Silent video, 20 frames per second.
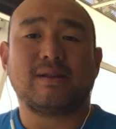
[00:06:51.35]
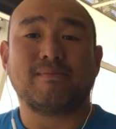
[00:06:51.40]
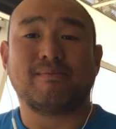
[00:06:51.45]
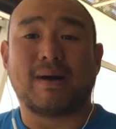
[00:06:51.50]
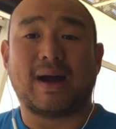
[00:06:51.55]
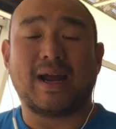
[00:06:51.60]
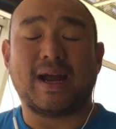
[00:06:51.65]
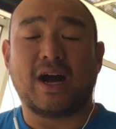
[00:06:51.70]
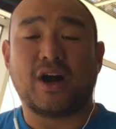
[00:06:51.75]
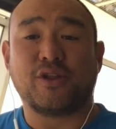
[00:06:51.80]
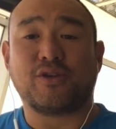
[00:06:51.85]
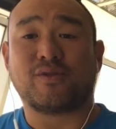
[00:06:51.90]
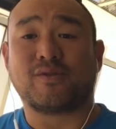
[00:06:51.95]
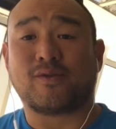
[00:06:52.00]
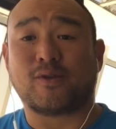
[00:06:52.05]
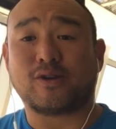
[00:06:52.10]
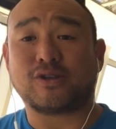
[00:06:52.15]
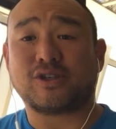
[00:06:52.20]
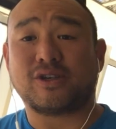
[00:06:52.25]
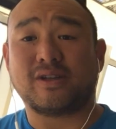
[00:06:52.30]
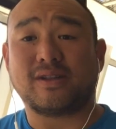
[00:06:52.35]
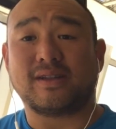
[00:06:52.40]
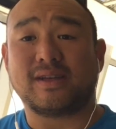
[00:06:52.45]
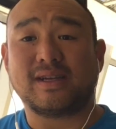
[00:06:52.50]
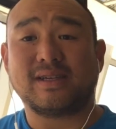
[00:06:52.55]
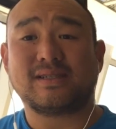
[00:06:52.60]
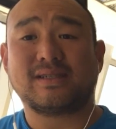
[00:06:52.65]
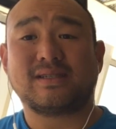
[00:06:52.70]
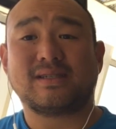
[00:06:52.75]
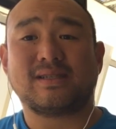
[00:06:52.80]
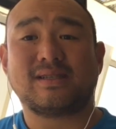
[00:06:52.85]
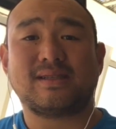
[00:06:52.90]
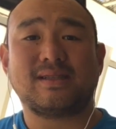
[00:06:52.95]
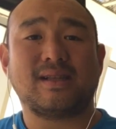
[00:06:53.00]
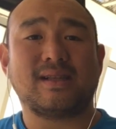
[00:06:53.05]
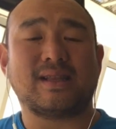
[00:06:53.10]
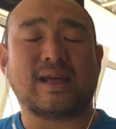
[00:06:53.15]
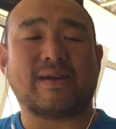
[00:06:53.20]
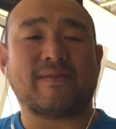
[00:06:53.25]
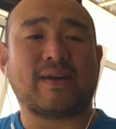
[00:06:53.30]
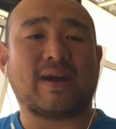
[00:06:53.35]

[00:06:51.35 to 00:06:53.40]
my other version of this that